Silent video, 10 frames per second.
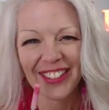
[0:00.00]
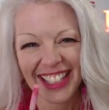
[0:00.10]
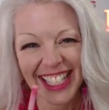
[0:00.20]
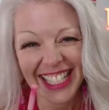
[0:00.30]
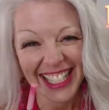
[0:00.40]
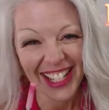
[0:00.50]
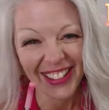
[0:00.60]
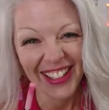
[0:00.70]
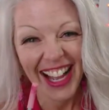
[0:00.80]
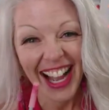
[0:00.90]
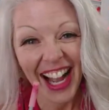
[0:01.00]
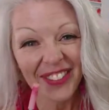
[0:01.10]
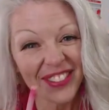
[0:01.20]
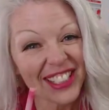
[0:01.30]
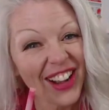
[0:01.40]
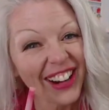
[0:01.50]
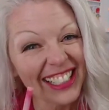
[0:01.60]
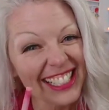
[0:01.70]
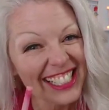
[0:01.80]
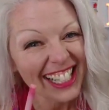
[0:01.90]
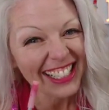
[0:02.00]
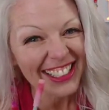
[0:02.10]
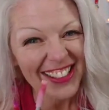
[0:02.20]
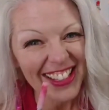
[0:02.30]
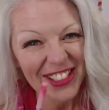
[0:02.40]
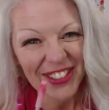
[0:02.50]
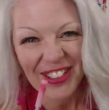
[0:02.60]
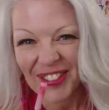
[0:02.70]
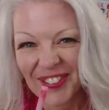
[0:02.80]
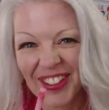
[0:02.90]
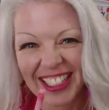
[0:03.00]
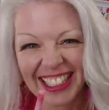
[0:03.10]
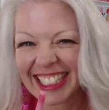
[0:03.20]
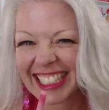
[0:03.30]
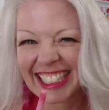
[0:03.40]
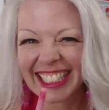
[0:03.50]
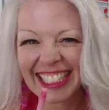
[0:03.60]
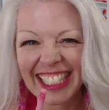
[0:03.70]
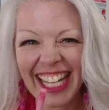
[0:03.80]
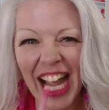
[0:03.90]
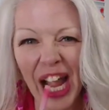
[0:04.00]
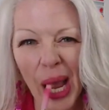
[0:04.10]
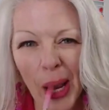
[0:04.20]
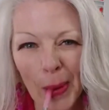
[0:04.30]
don't think so. I'm sorry to tell you the truth, but yeah.